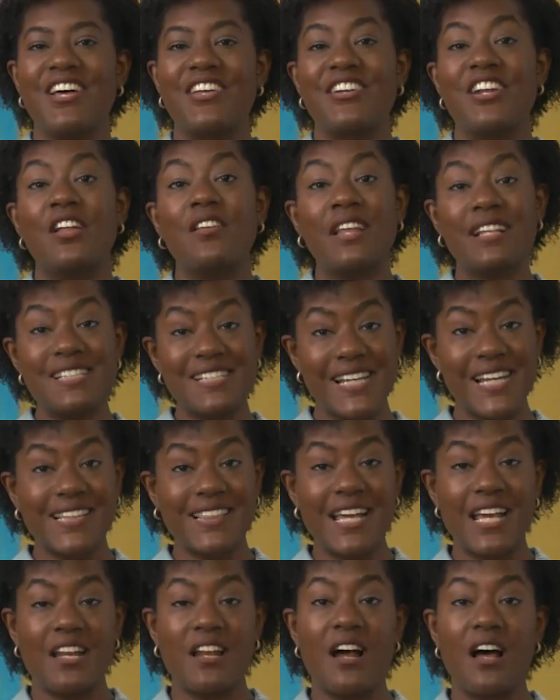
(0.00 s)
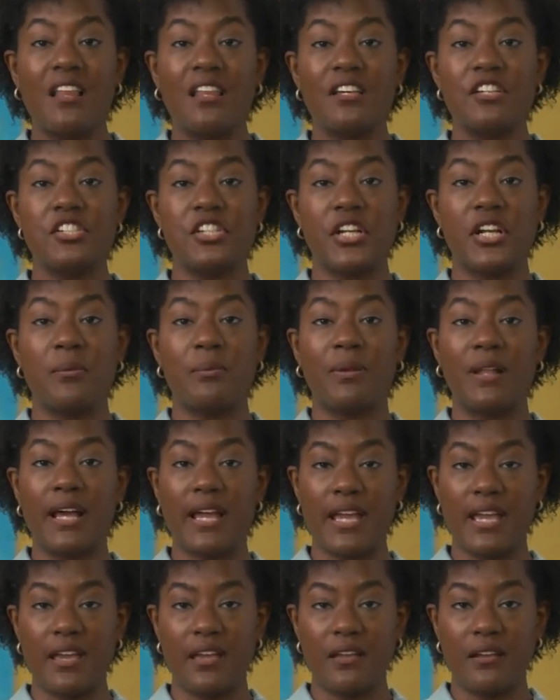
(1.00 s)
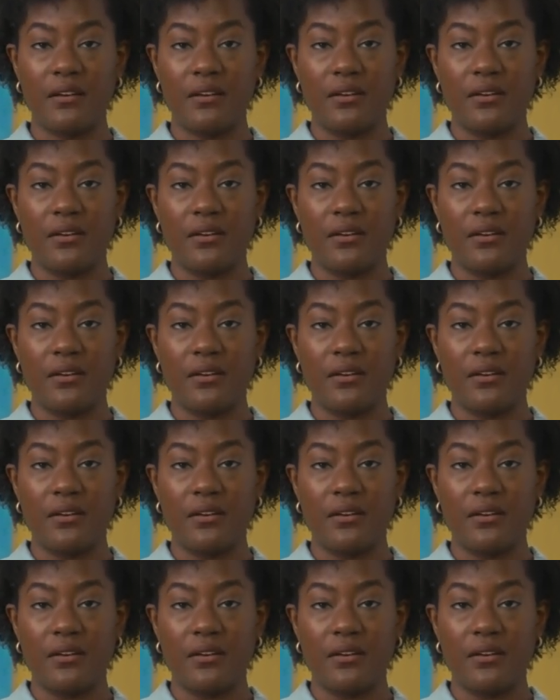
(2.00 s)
Now let's take that knowledge and apply it.